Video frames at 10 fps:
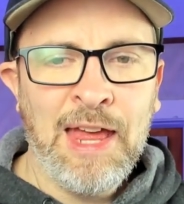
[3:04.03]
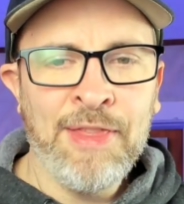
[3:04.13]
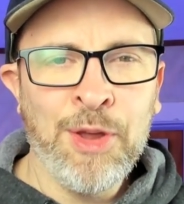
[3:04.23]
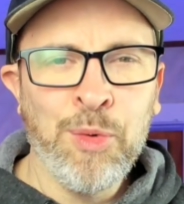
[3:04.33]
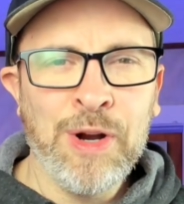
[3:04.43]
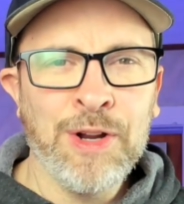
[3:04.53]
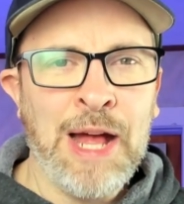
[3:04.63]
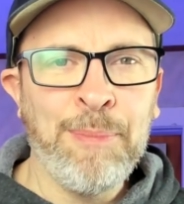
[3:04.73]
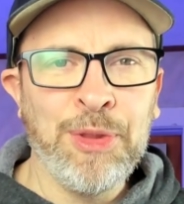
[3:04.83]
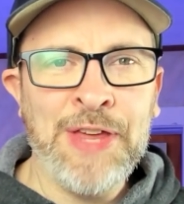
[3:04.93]
There were a
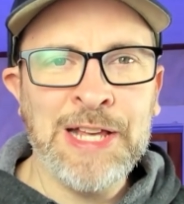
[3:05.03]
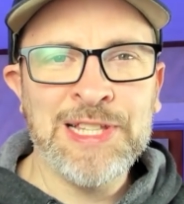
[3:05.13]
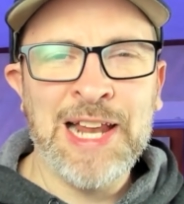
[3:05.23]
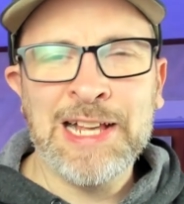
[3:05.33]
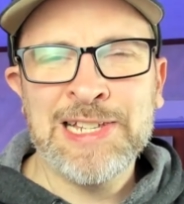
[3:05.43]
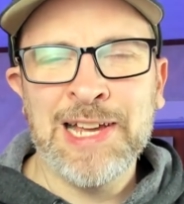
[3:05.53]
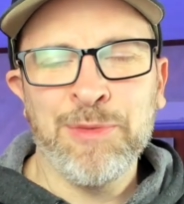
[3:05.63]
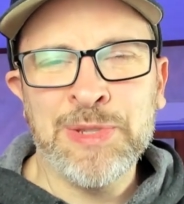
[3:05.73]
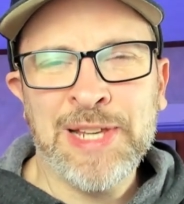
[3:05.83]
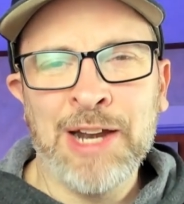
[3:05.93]
couple things that I
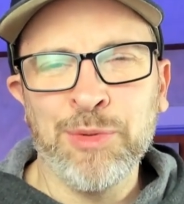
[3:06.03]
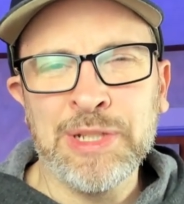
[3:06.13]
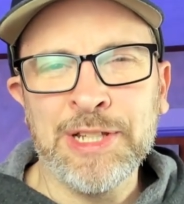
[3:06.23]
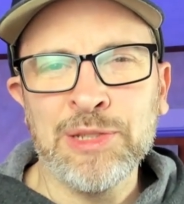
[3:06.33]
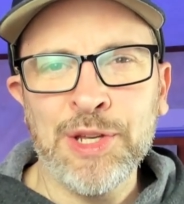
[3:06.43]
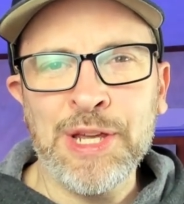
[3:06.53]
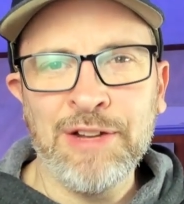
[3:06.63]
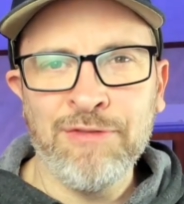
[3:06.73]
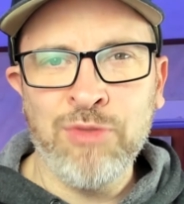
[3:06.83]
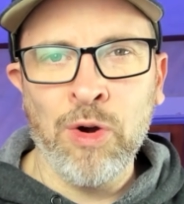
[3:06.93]
was kind of really
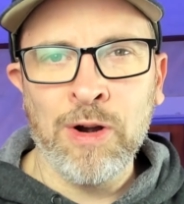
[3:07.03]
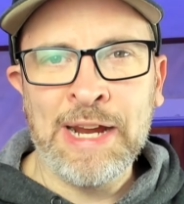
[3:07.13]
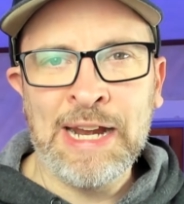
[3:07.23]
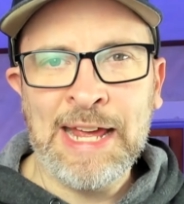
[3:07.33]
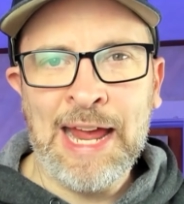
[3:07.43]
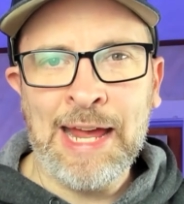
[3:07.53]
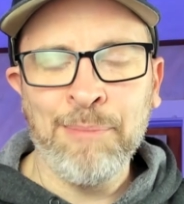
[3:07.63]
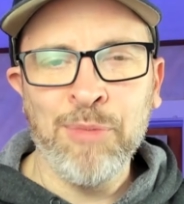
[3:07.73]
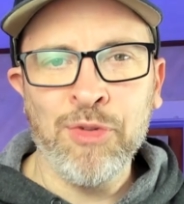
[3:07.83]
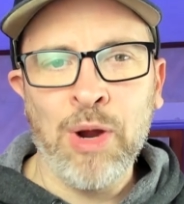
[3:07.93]
looking for in a
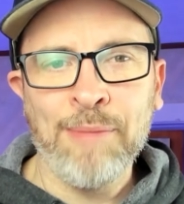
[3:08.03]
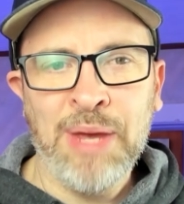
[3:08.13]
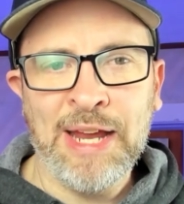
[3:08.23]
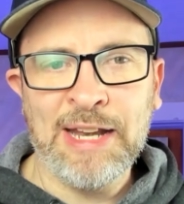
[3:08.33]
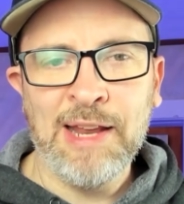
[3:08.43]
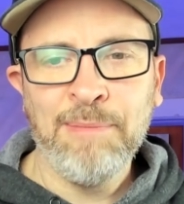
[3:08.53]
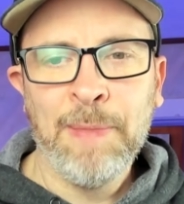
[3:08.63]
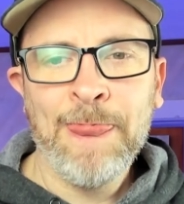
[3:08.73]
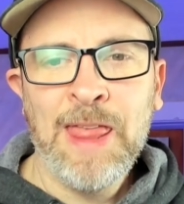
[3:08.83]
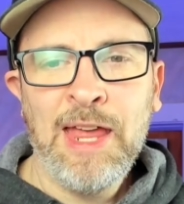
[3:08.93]
game before I picked it.
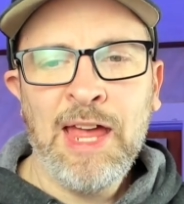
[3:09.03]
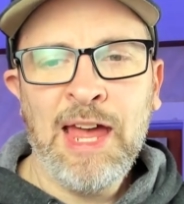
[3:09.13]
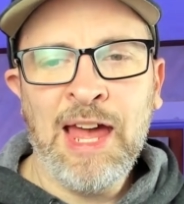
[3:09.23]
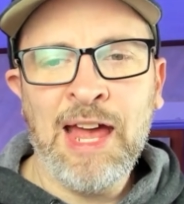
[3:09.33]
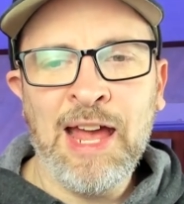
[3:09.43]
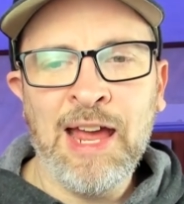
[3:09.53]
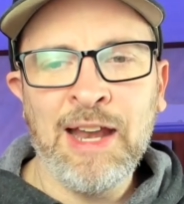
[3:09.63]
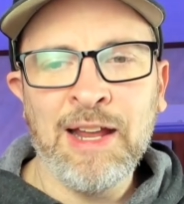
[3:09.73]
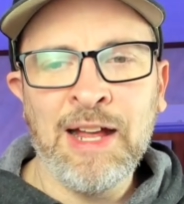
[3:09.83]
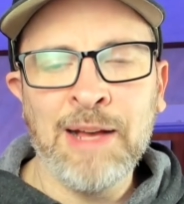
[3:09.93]

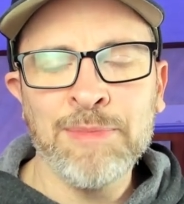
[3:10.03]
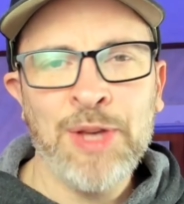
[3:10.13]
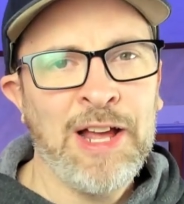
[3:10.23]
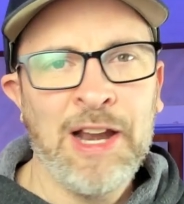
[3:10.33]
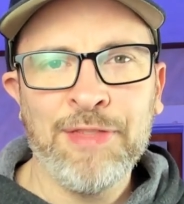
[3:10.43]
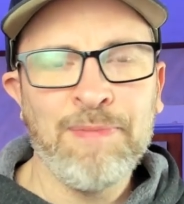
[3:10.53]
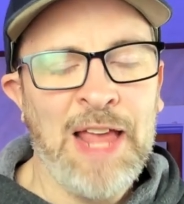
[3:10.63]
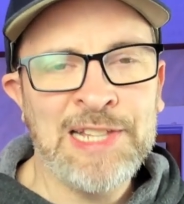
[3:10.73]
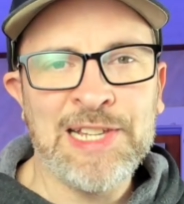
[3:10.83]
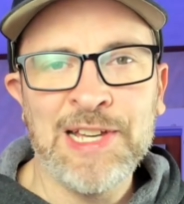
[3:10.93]
And so I kind of,
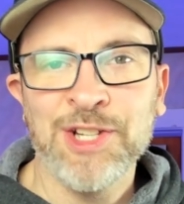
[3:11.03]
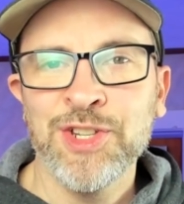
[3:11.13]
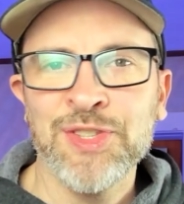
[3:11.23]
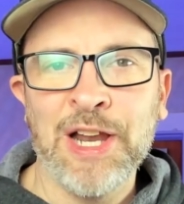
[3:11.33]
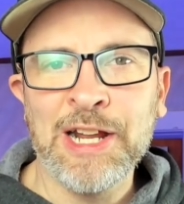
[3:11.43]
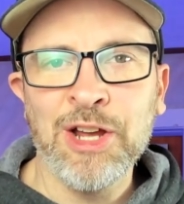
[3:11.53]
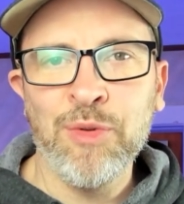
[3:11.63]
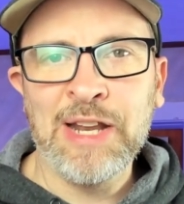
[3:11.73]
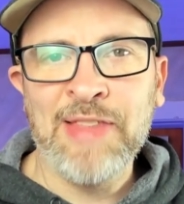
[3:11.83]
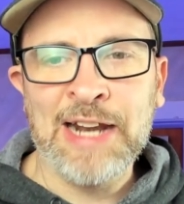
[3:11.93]
as I said, just thought I'd go
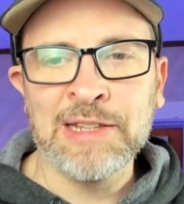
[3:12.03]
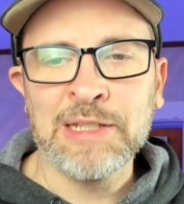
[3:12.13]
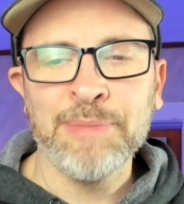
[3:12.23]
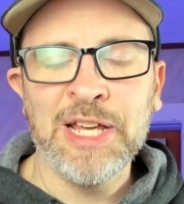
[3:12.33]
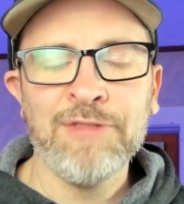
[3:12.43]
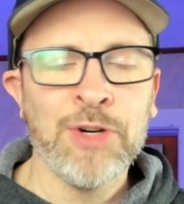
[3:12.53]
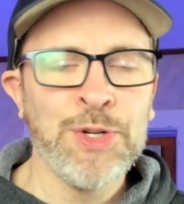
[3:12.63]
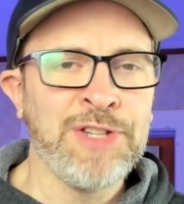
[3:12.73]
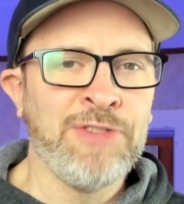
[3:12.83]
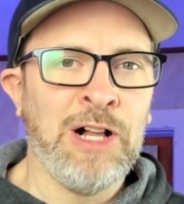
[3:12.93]
into that a little bit.
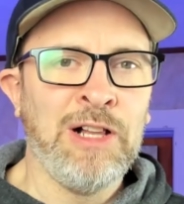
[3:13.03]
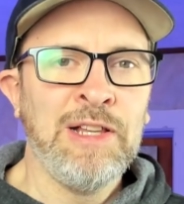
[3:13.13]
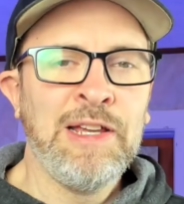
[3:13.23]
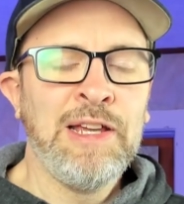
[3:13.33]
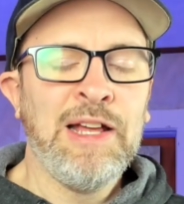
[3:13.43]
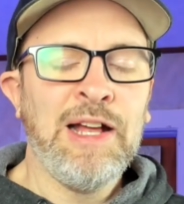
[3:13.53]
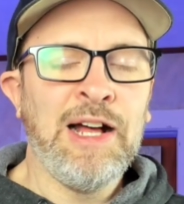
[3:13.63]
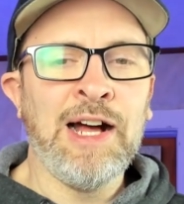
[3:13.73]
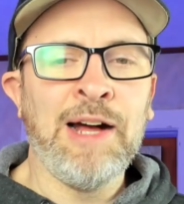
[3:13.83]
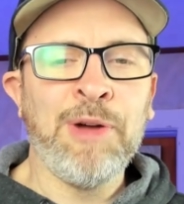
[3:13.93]
First of all,
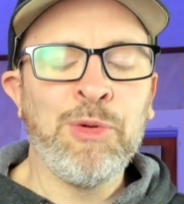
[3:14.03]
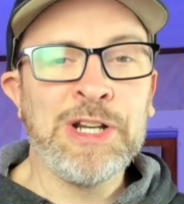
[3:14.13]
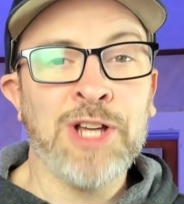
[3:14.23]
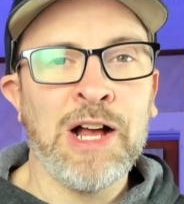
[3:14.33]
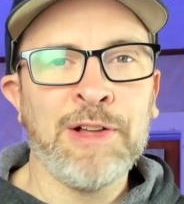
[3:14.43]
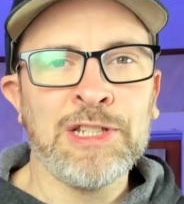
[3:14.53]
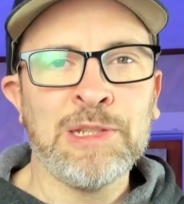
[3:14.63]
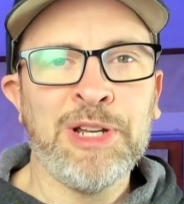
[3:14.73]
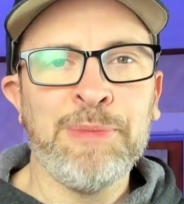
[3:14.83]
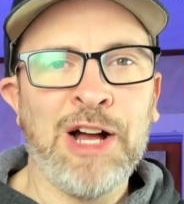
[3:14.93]
I want to talk a
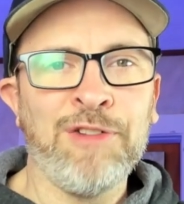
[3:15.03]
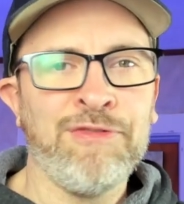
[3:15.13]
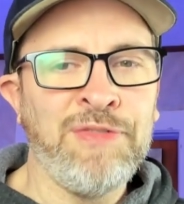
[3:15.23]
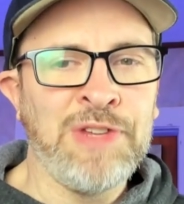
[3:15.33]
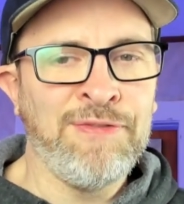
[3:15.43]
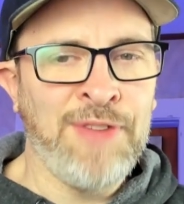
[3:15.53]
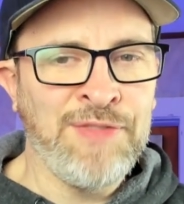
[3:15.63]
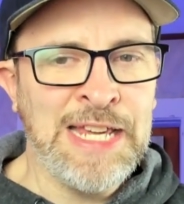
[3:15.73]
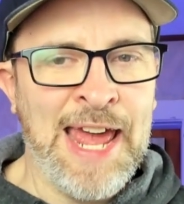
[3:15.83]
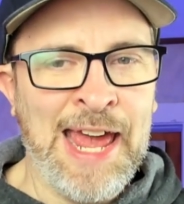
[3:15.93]
little bit about
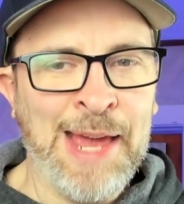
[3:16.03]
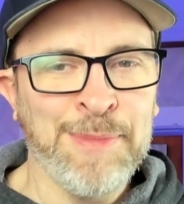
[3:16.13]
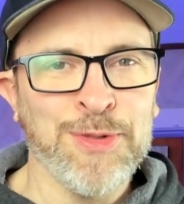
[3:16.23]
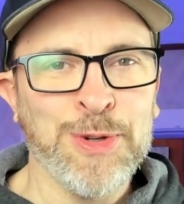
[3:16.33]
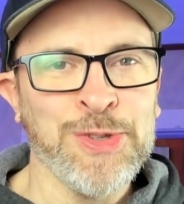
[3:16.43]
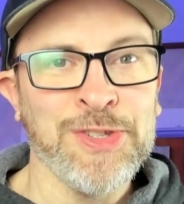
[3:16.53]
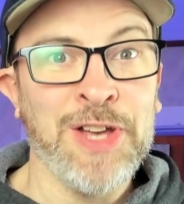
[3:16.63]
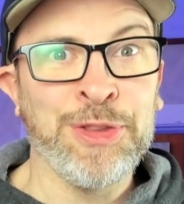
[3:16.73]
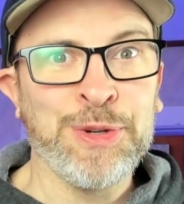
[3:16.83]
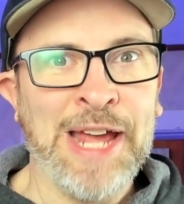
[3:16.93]
50-50 games versus
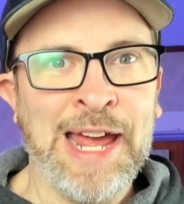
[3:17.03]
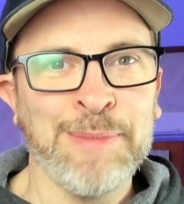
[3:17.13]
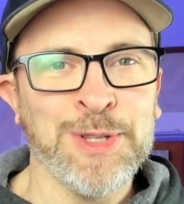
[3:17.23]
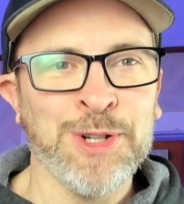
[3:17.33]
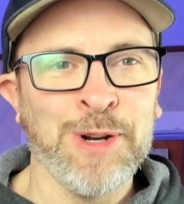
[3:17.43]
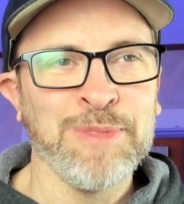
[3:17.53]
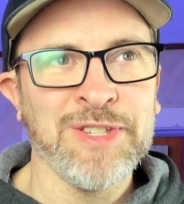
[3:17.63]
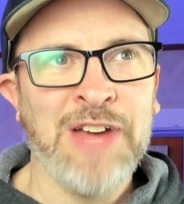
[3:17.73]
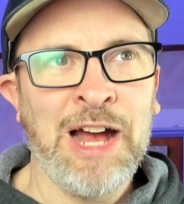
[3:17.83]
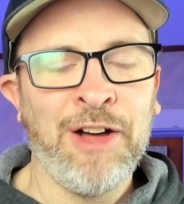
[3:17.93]
other games in terms
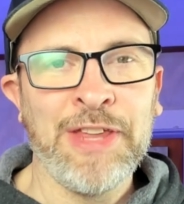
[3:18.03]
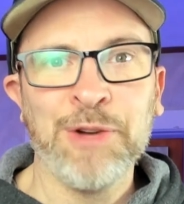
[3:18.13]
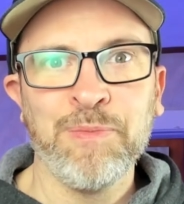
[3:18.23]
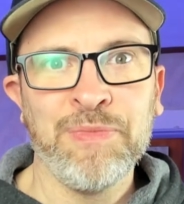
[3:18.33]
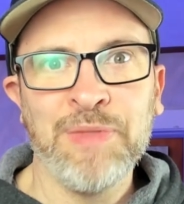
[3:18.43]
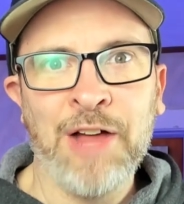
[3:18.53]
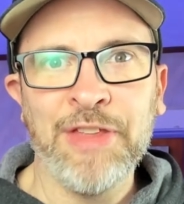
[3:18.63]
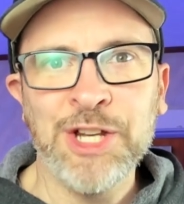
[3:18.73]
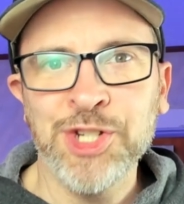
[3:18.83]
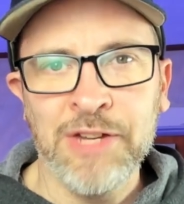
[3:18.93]
of how
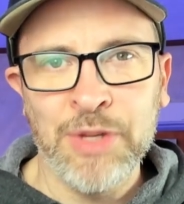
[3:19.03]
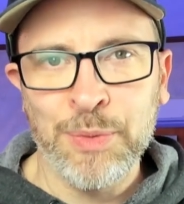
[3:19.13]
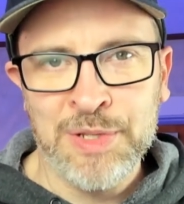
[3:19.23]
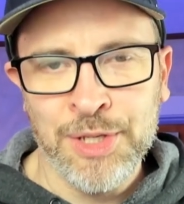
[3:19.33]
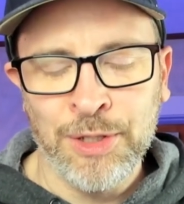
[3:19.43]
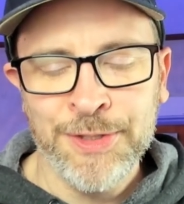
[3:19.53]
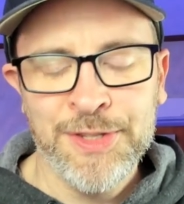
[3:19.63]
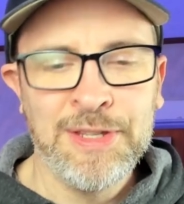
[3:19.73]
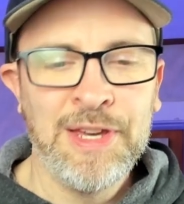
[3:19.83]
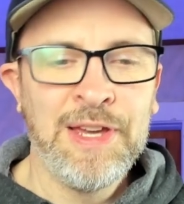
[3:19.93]
they achieve their results.